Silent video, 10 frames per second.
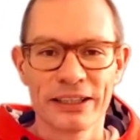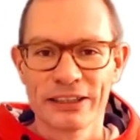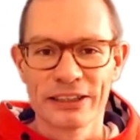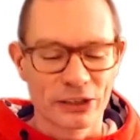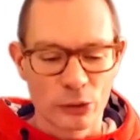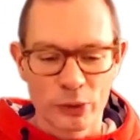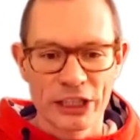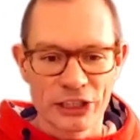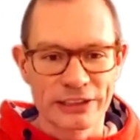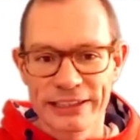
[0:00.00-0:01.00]
So we
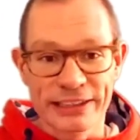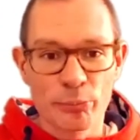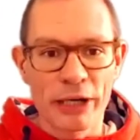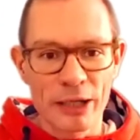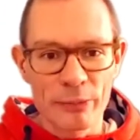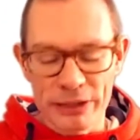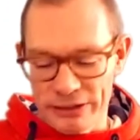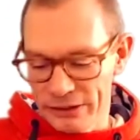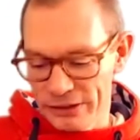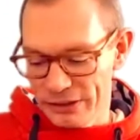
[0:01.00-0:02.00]
just get some
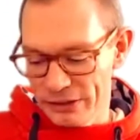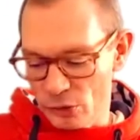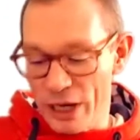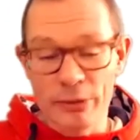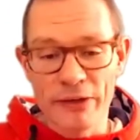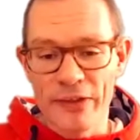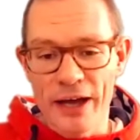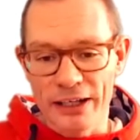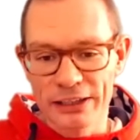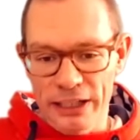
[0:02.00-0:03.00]
papers describing the
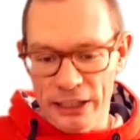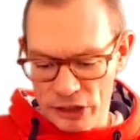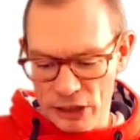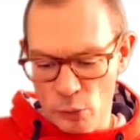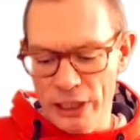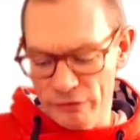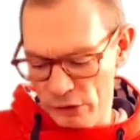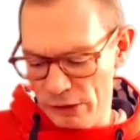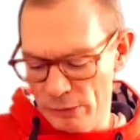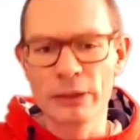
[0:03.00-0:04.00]
architecture, and we have
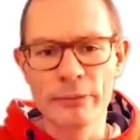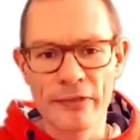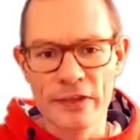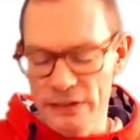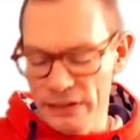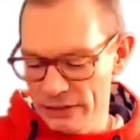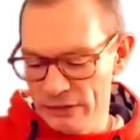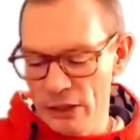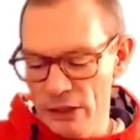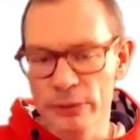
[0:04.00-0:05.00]
to implement this as
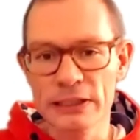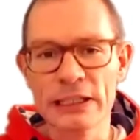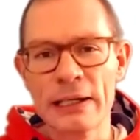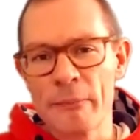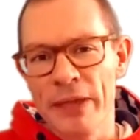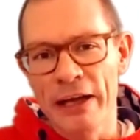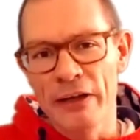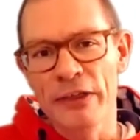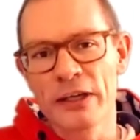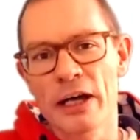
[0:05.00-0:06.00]
developers. I
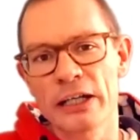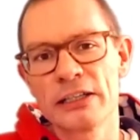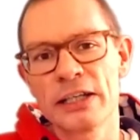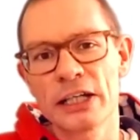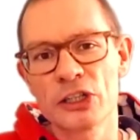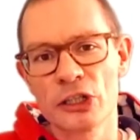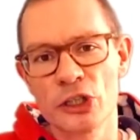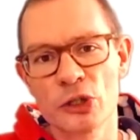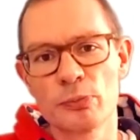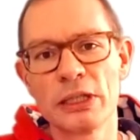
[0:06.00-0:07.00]
think architecture
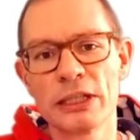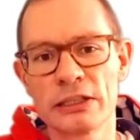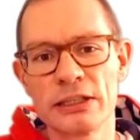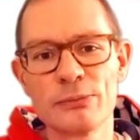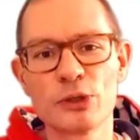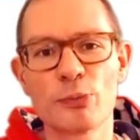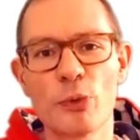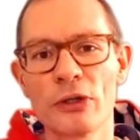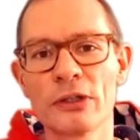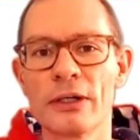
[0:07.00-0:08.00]
should be a team
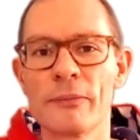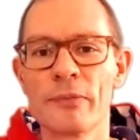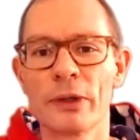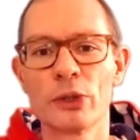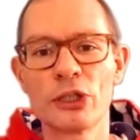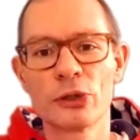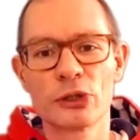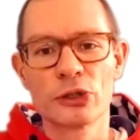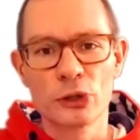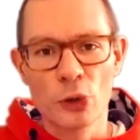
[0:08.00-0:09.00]
sport. We should
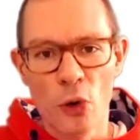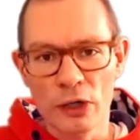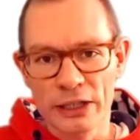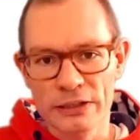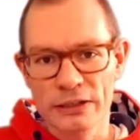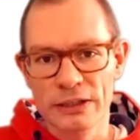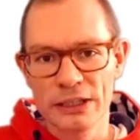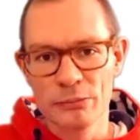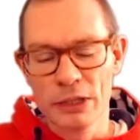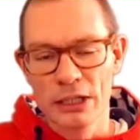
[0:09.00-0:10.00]
talk as a
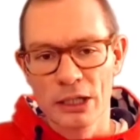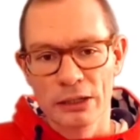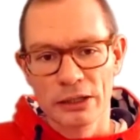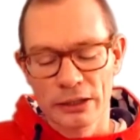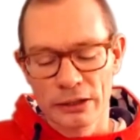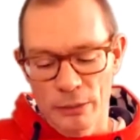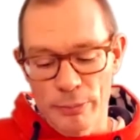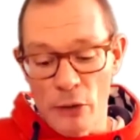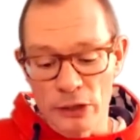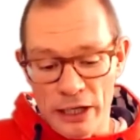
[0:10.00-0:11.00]
team
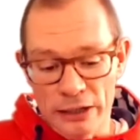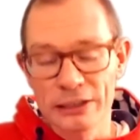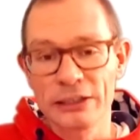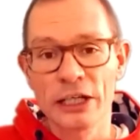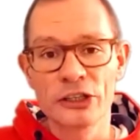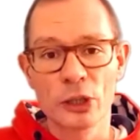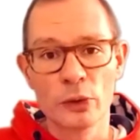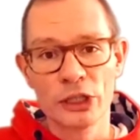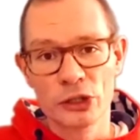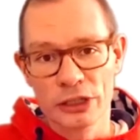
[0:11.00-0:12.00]
about architecture. We
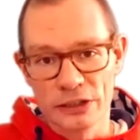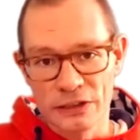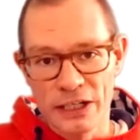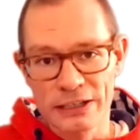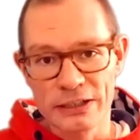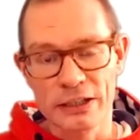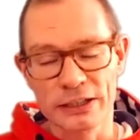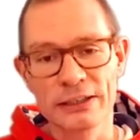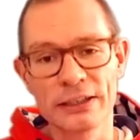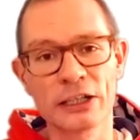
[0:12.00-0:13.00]
should discuss
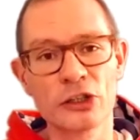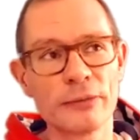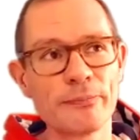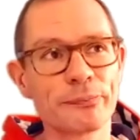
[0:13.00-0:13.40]
architecture.